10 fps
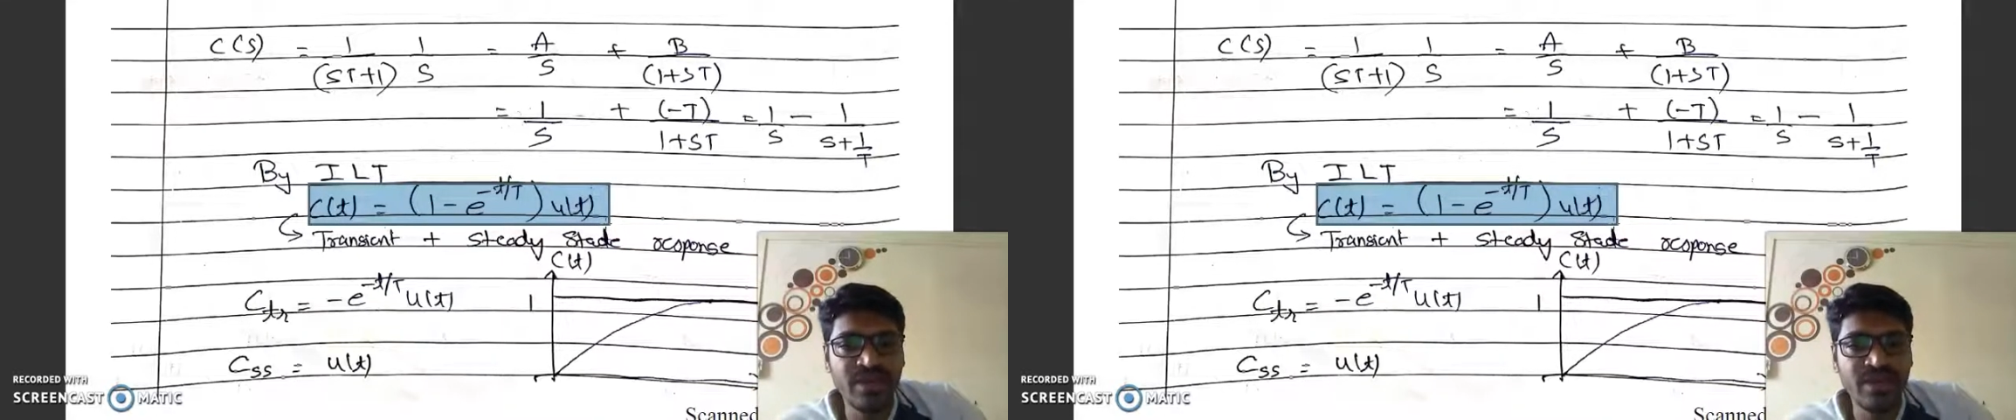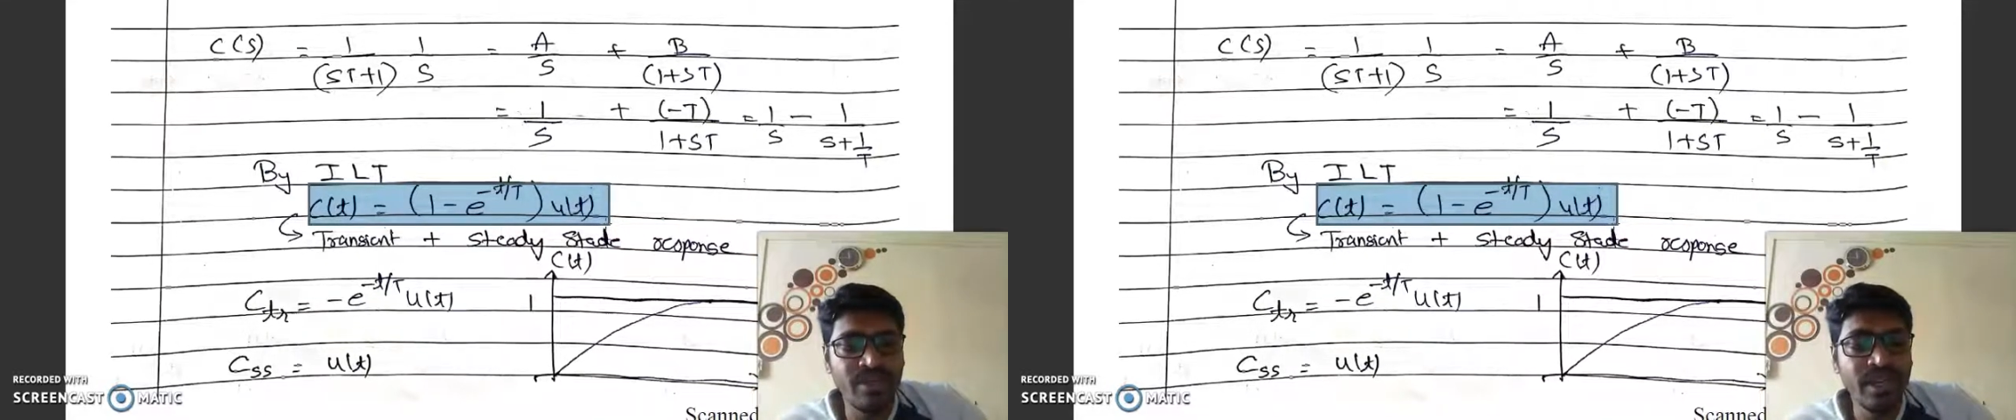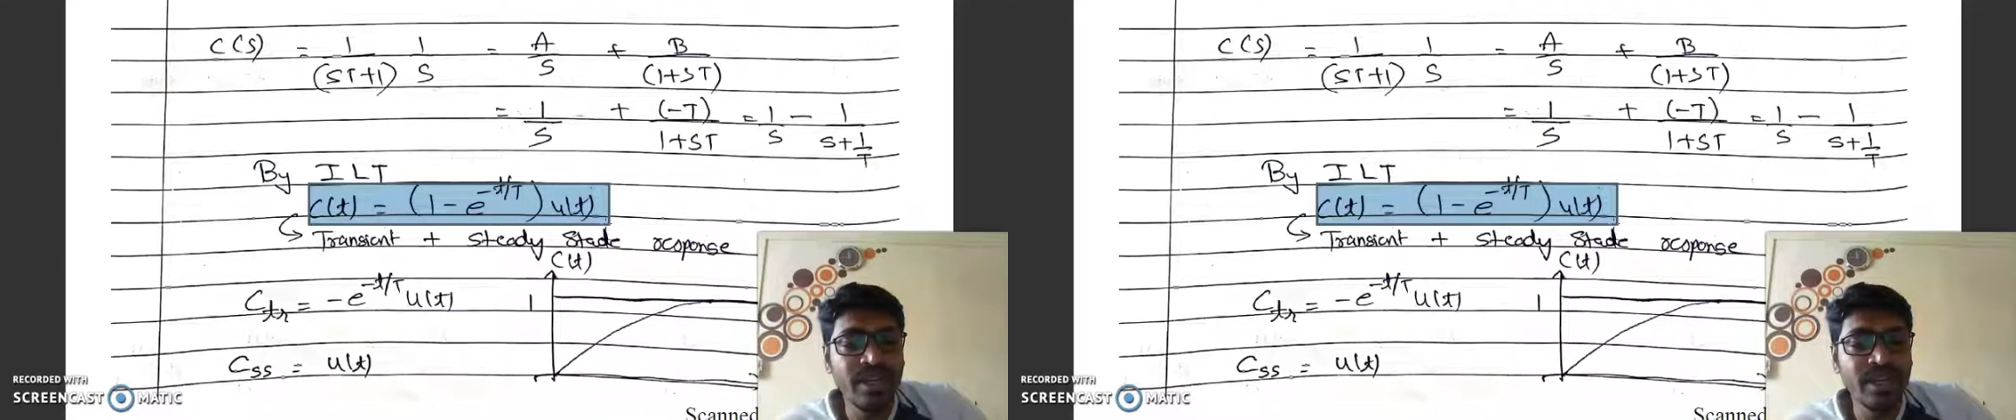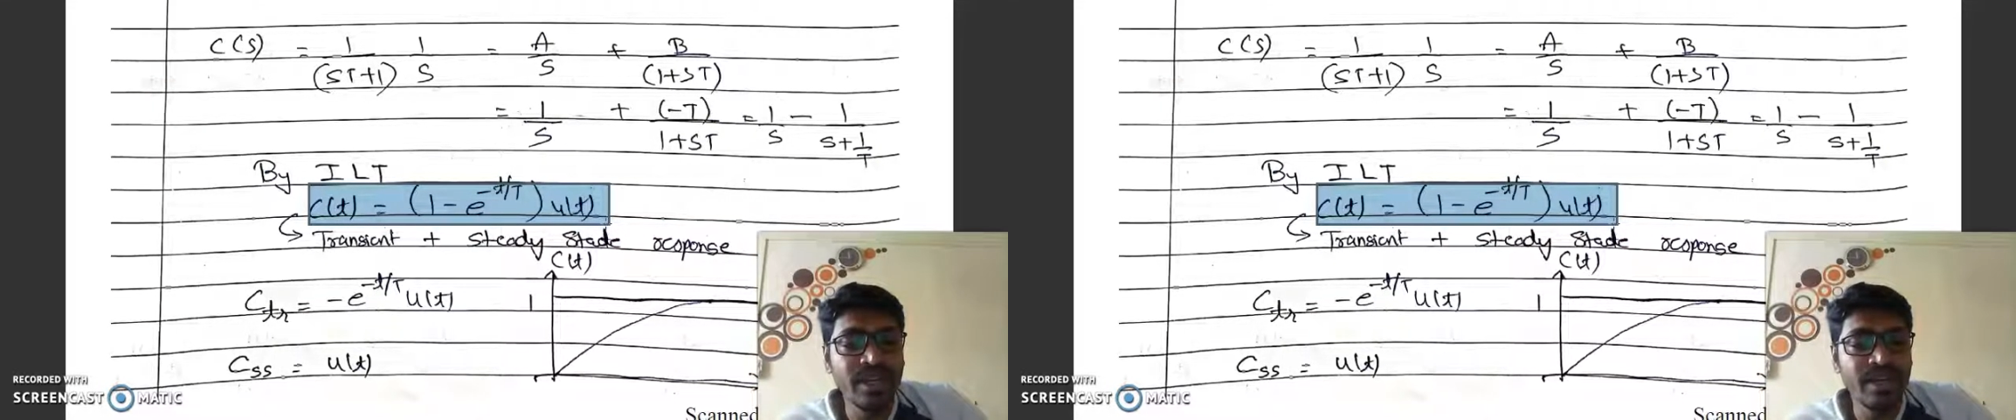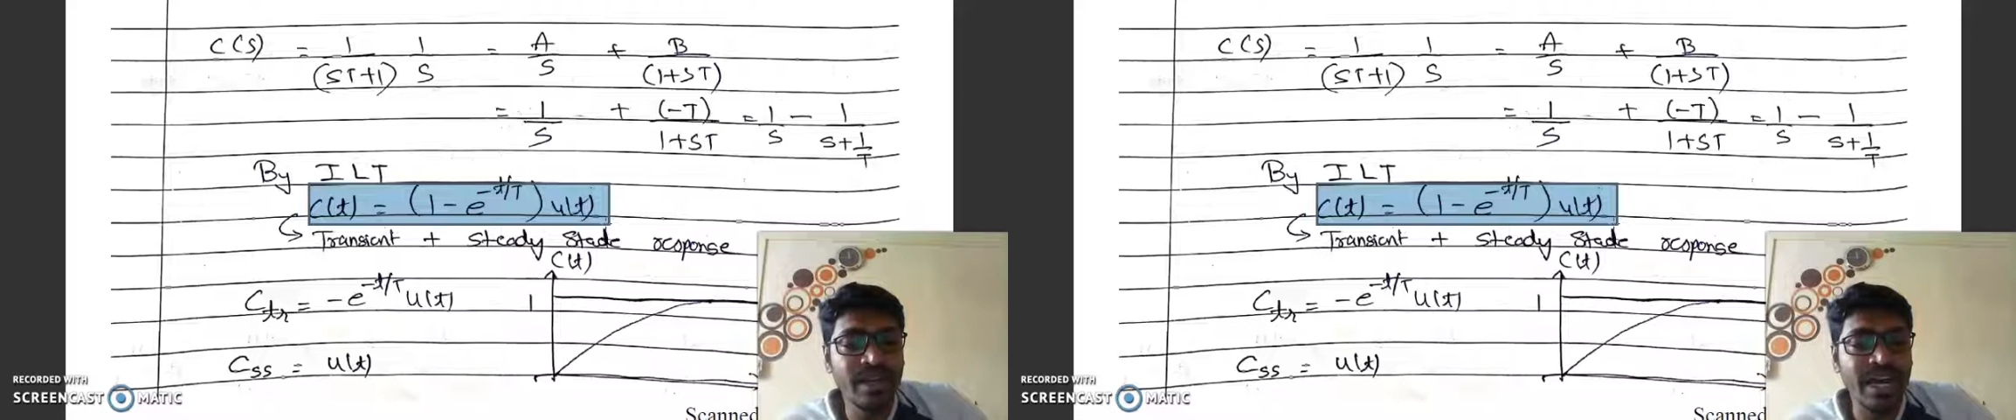when
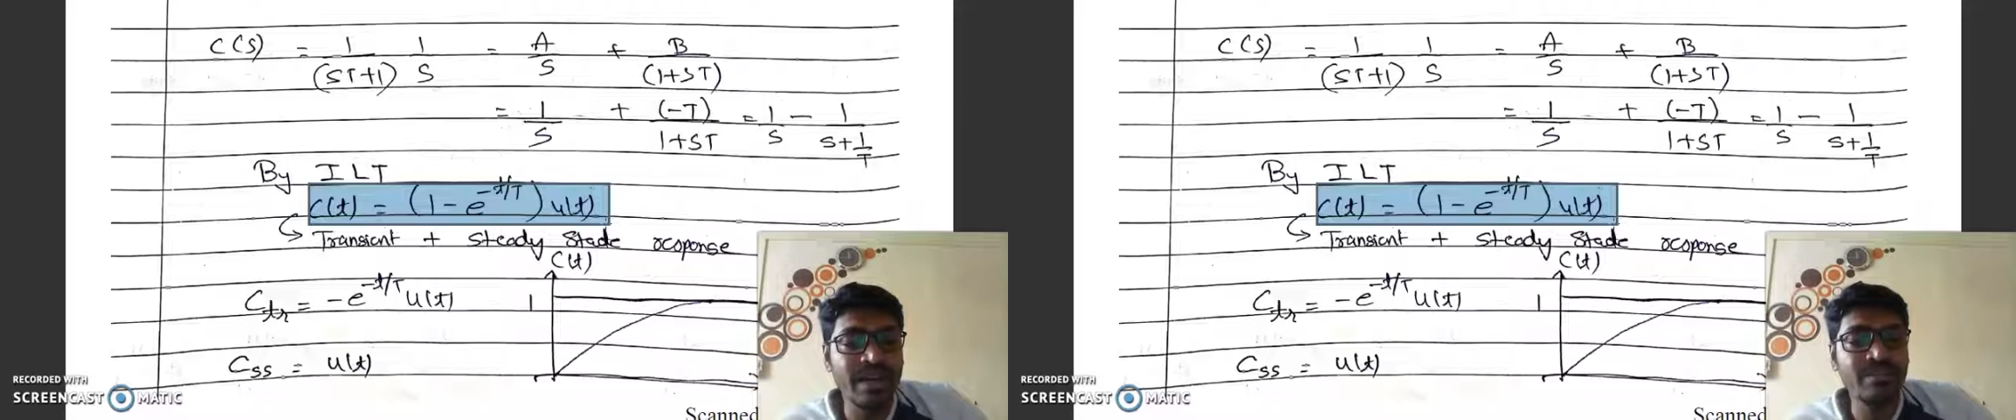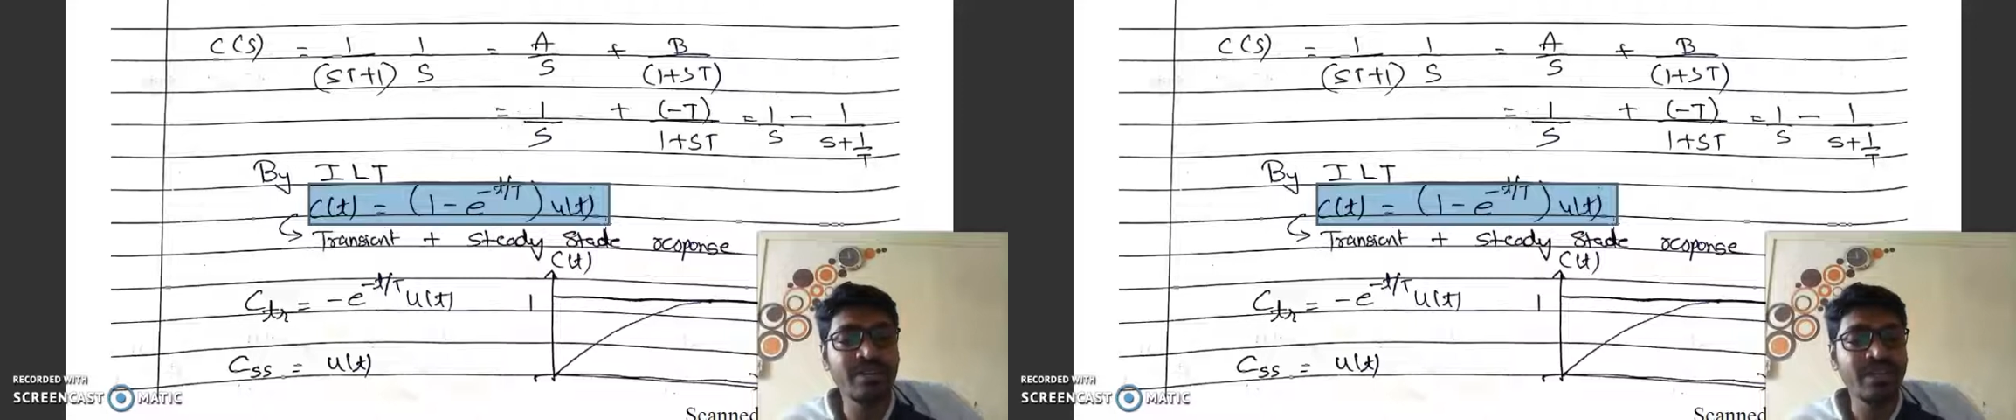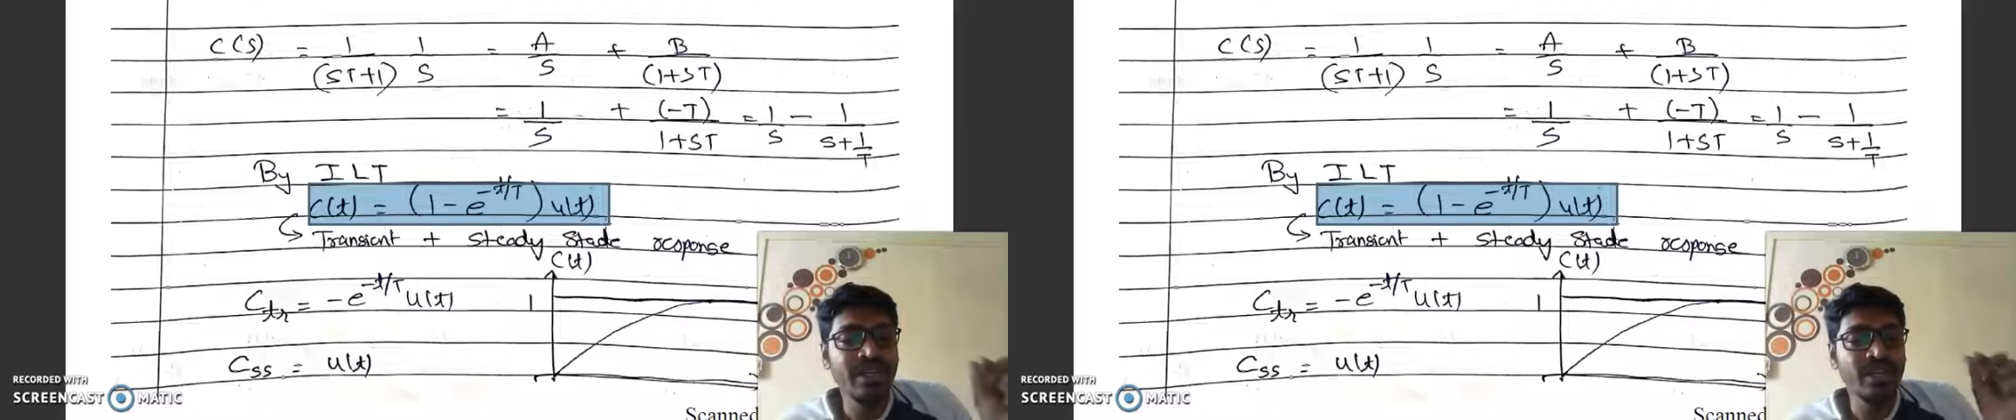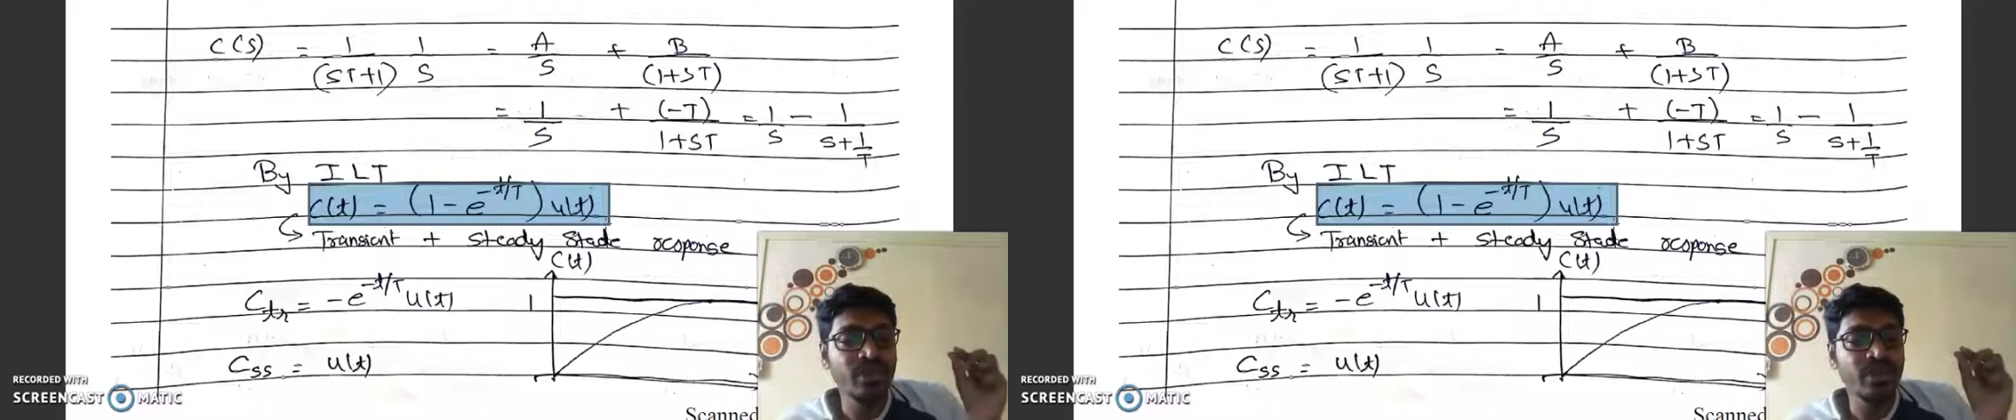I am giving